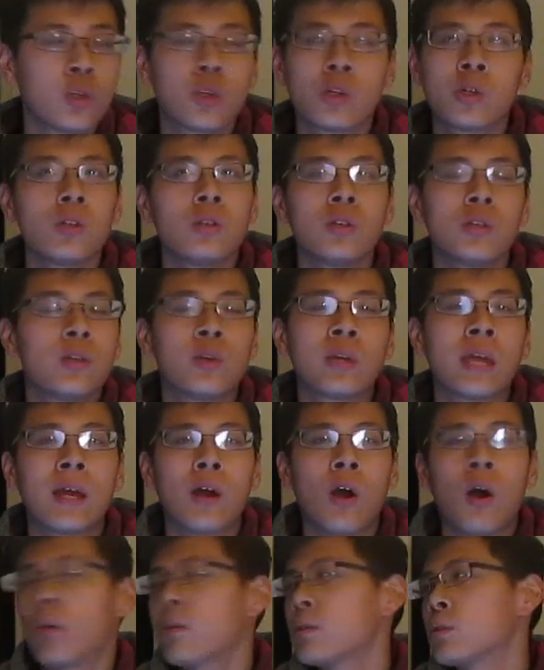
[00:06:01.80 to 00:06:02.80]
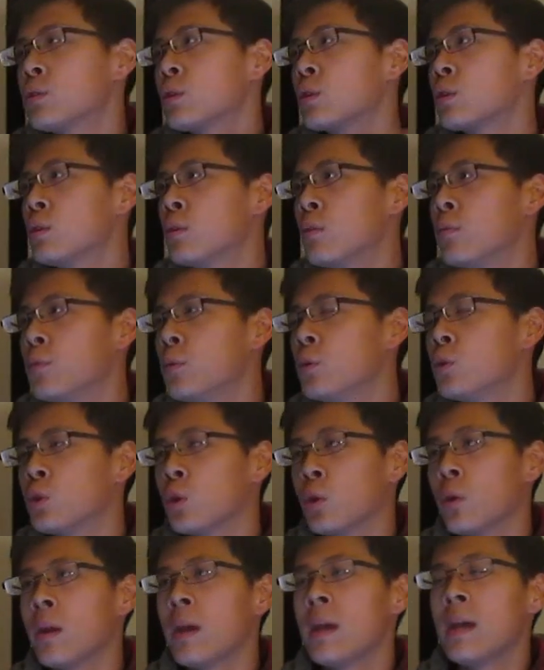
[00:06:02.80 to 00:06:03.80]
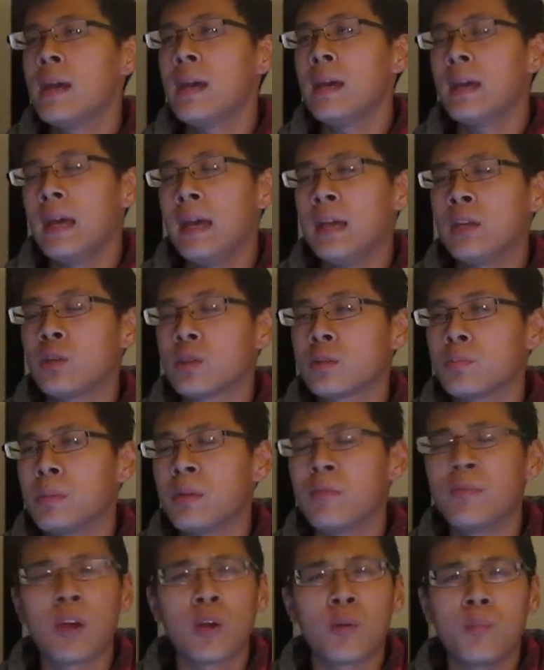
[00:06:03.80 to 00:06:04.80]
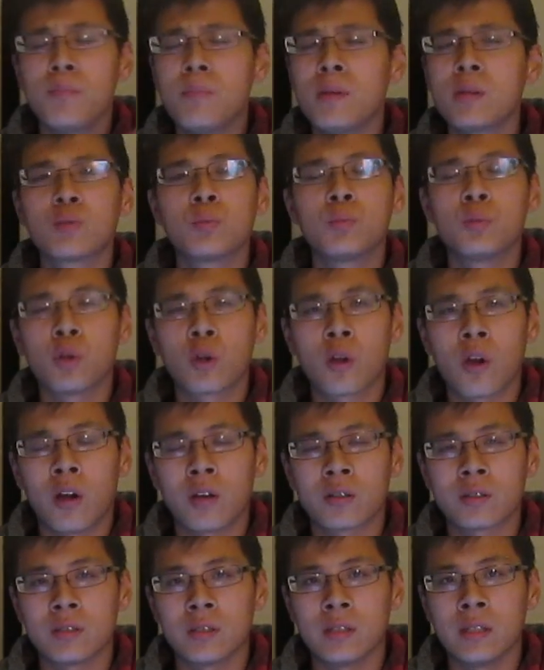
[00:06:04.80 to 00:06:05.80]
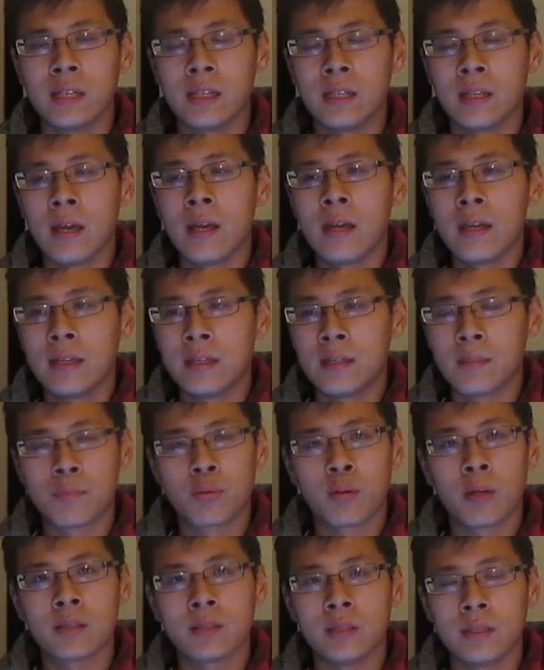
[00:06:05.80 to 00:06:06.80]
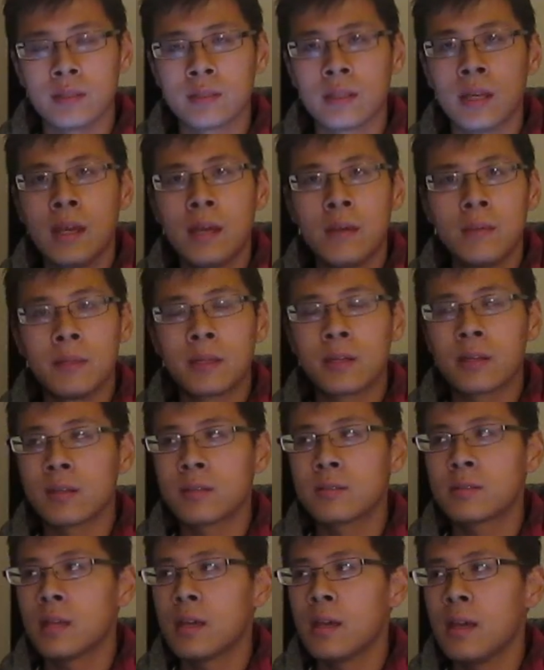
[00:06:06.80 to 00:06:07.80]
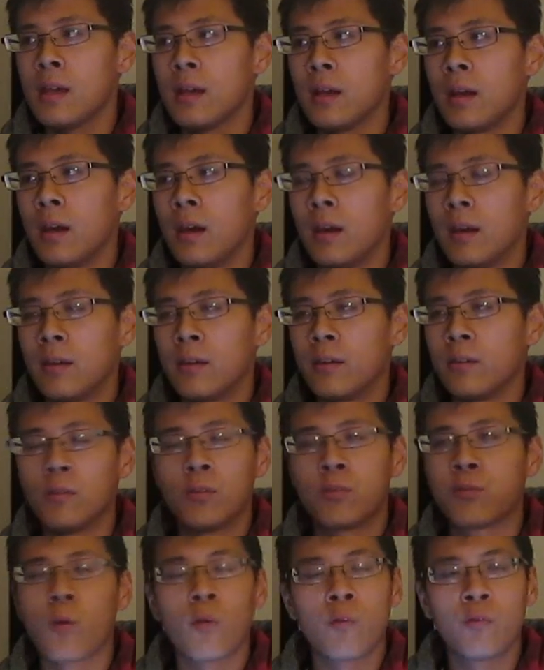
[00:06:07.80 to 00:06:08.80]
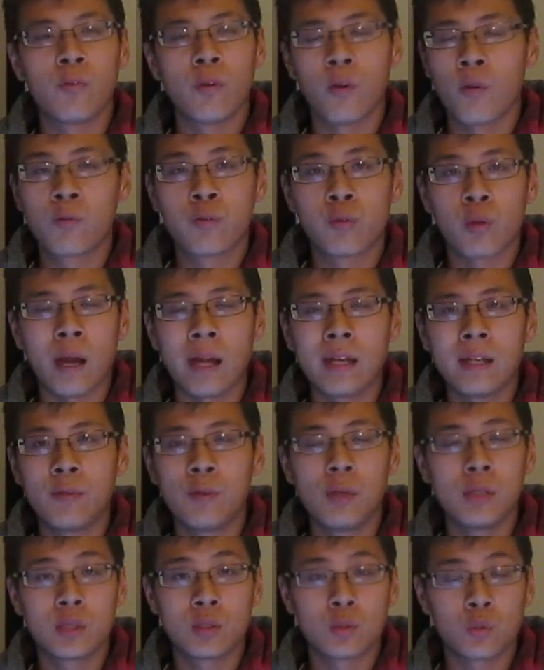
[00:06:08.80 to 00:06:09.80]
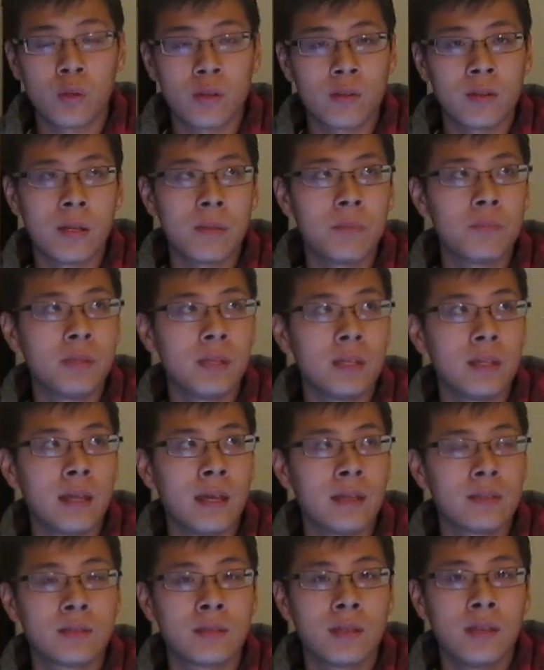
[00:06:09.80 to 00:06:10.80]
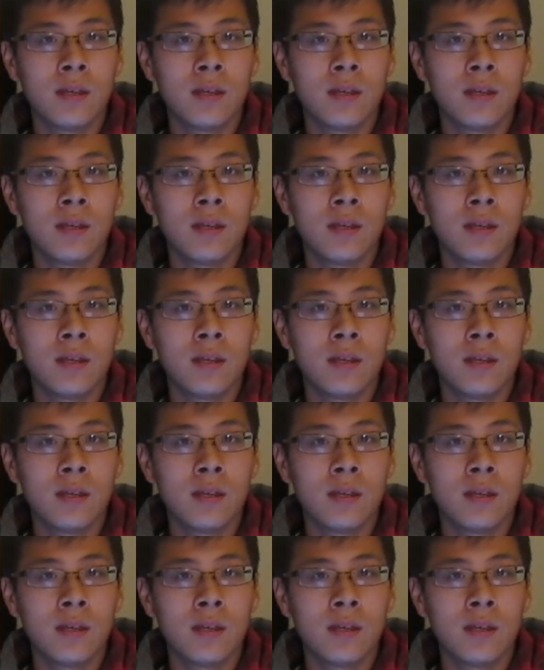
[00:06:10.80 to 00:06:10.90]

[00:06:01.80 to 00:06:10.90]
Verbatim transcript: couldn't you can't always look to the future and just be very miserable constantly in the present because uh, for a variety of reasons one of them being that